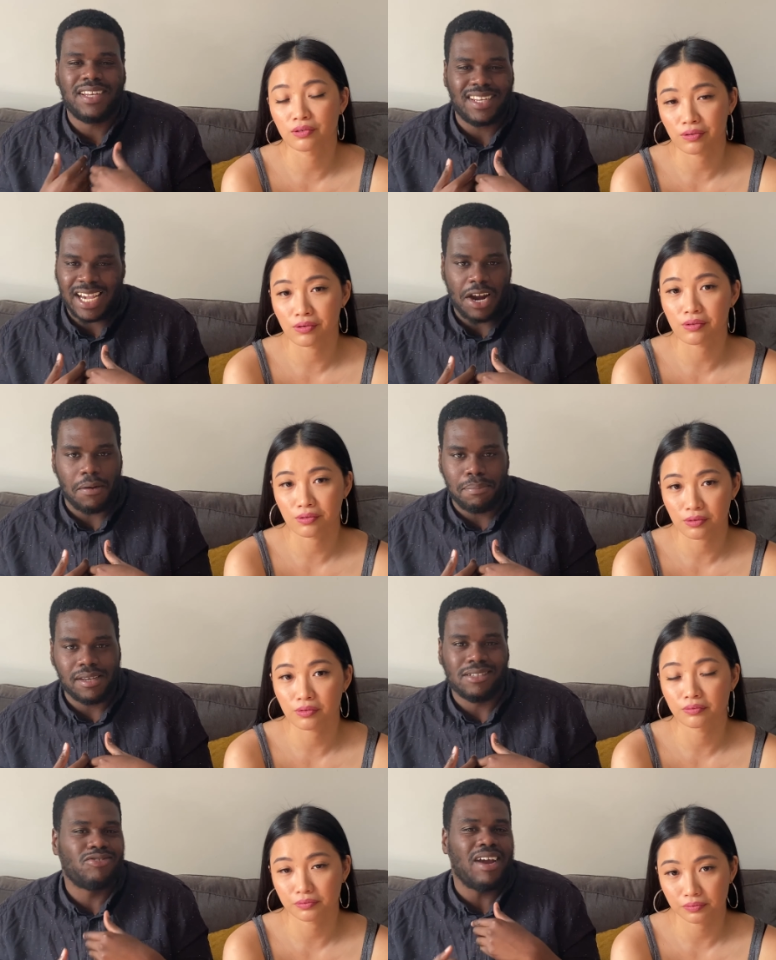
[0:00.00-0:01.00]
Speaker 1: in the
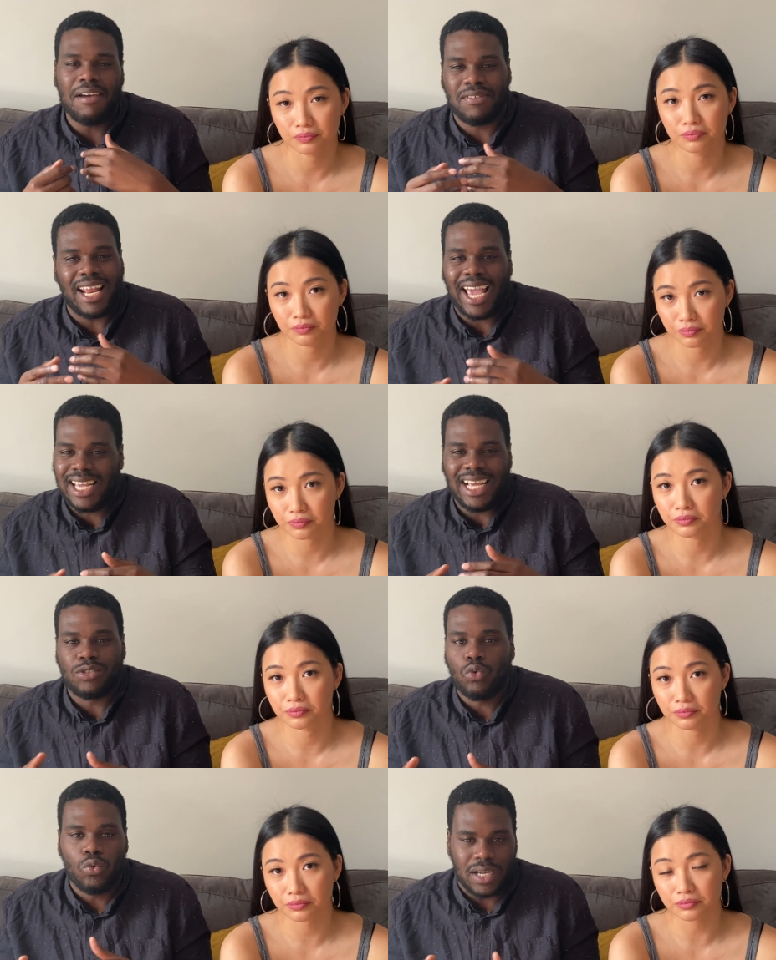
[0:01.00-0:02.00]
Caribbean, driving ain't
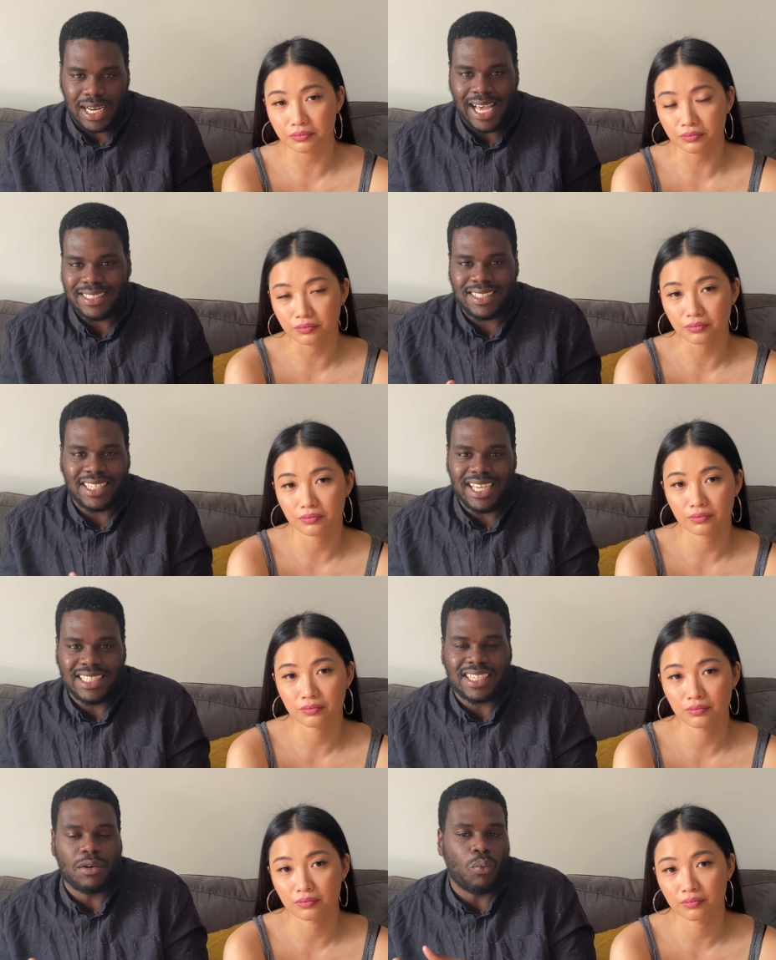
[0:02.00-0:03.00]
as organized as it
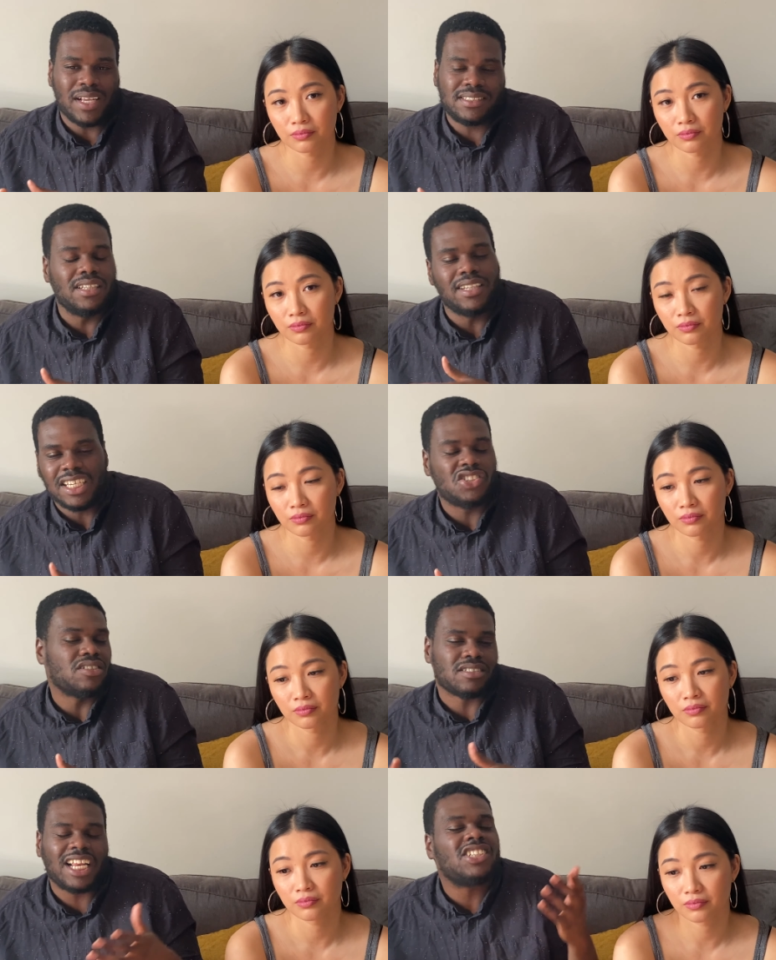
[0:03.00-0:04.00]
is in Western
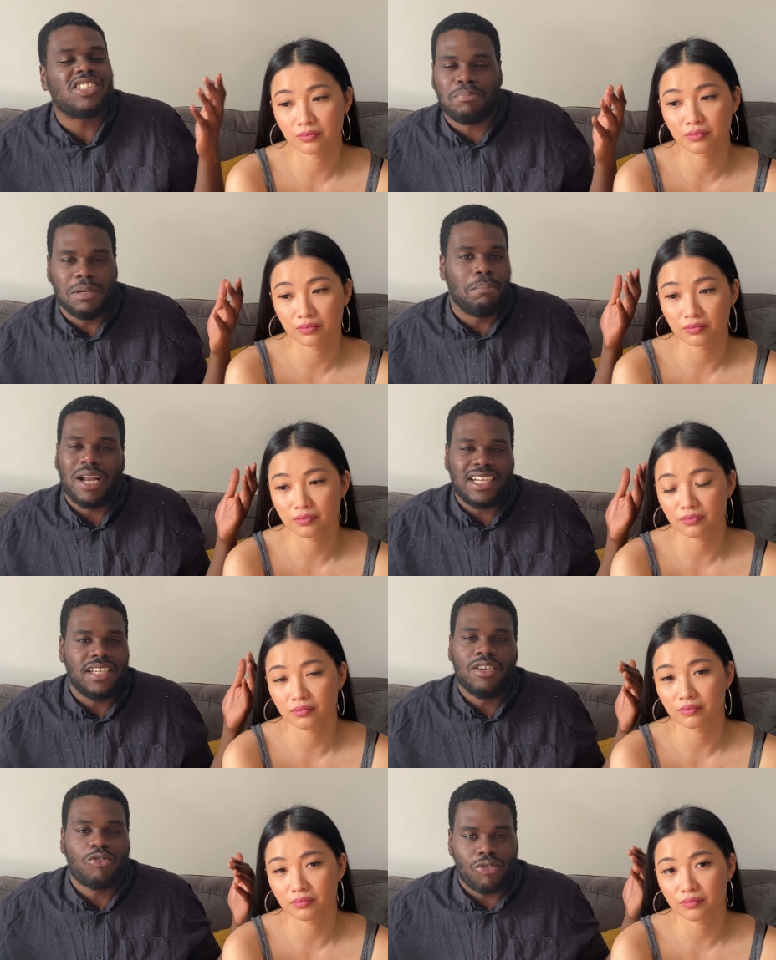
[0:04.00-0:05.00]
nations. Let's just be
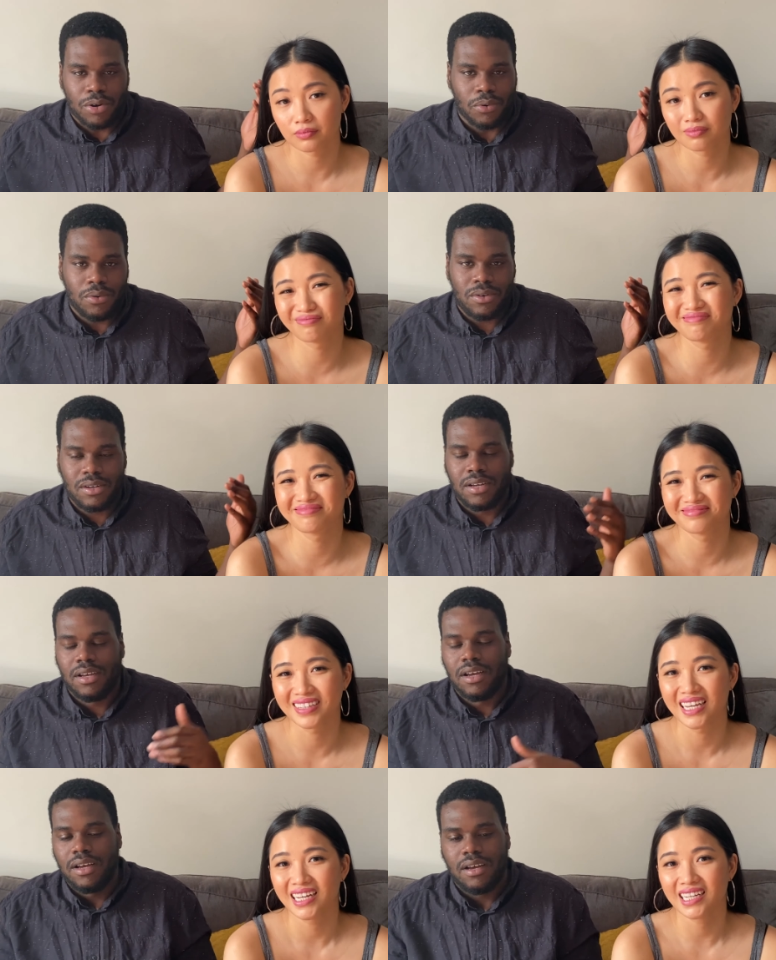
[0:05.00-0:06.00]
bloody real.
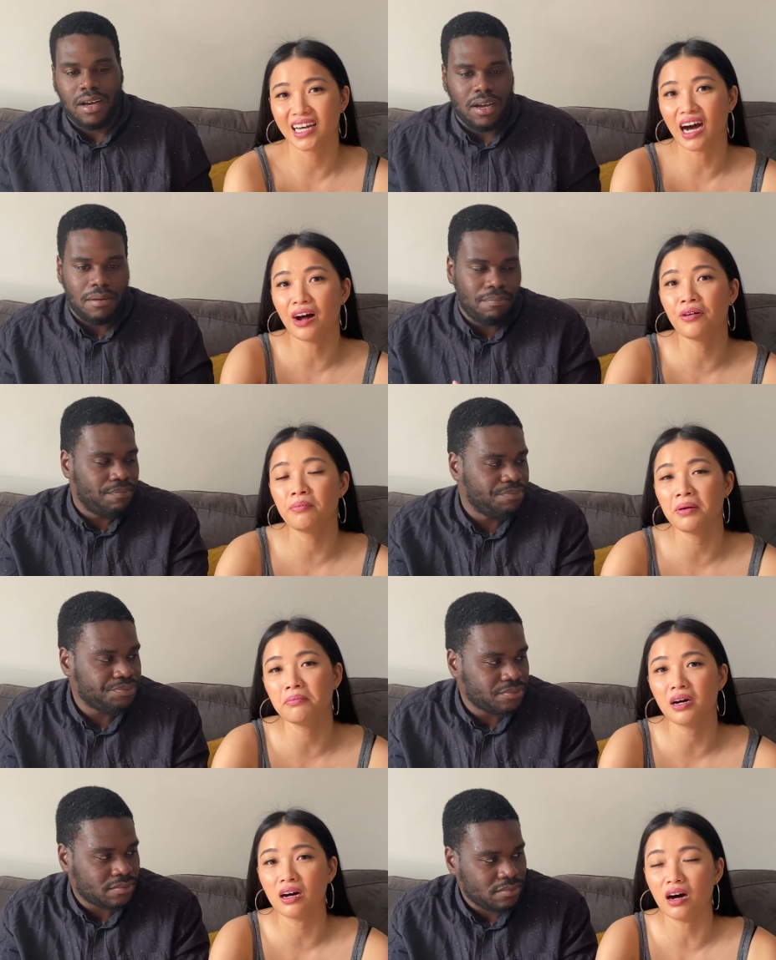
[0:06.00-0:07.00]
Speaker 2: Yeah, um, I
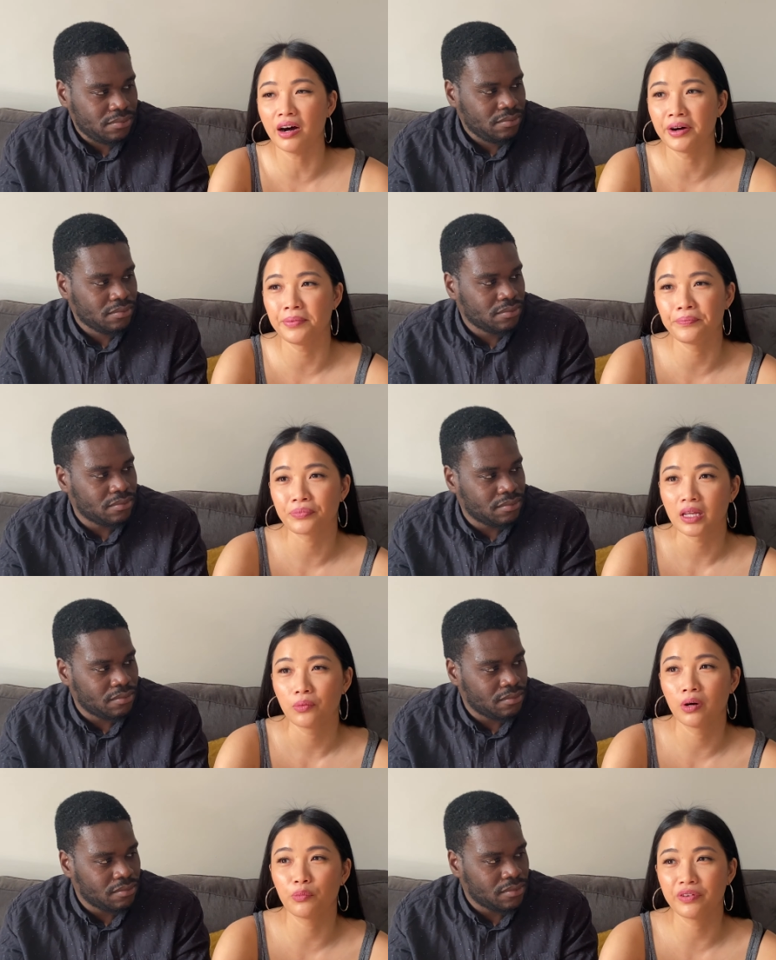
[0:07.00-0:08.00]
remember um,
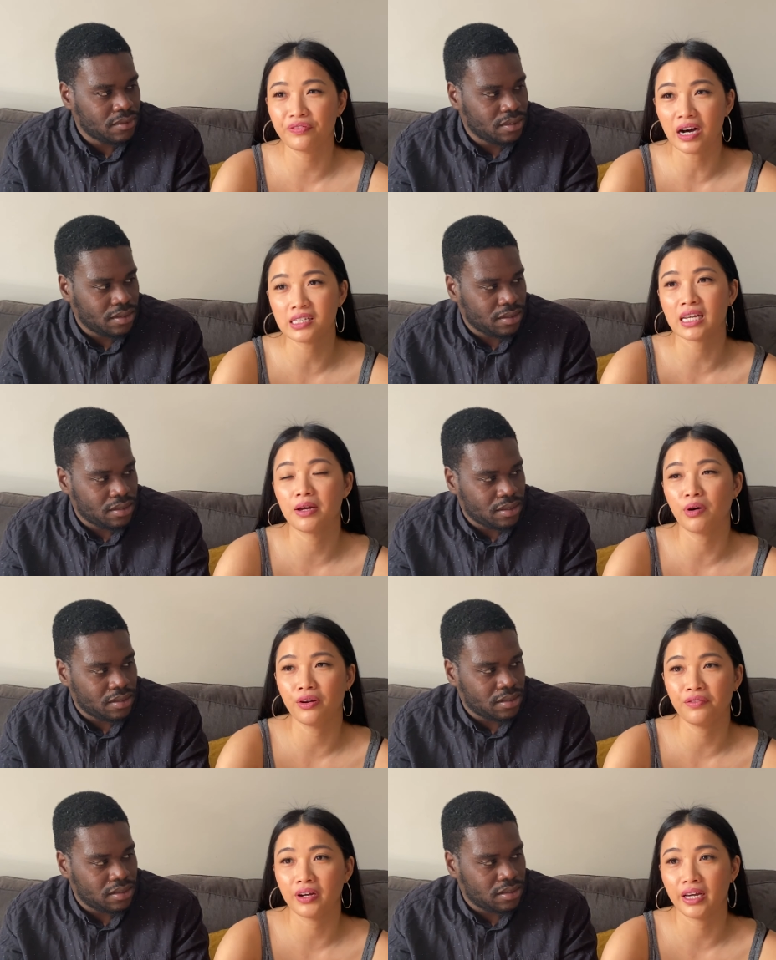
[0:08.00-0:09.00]
when we first came
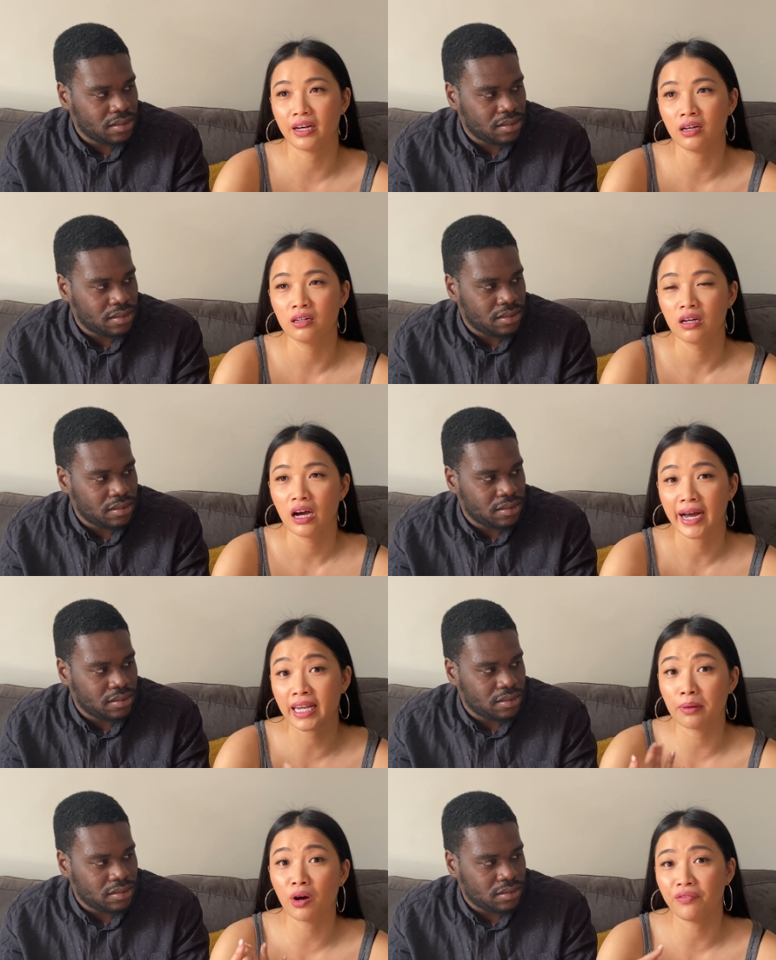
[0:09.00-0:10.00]
over here.
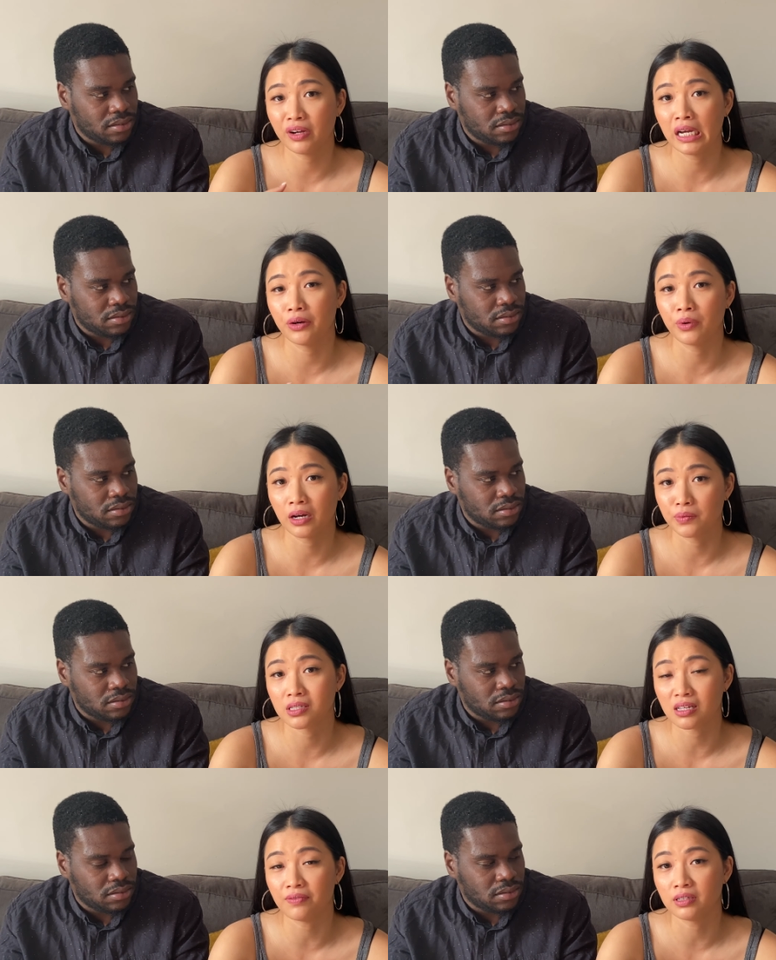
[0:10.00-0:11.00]
I came over here when I
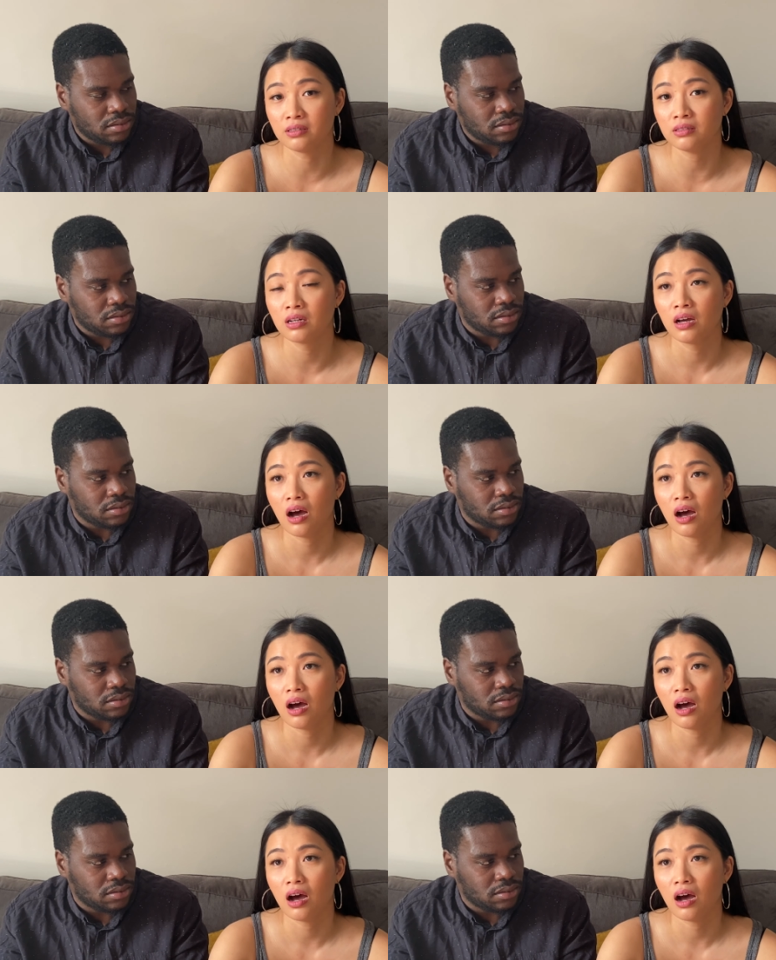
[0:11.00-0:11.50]
was seven, mm.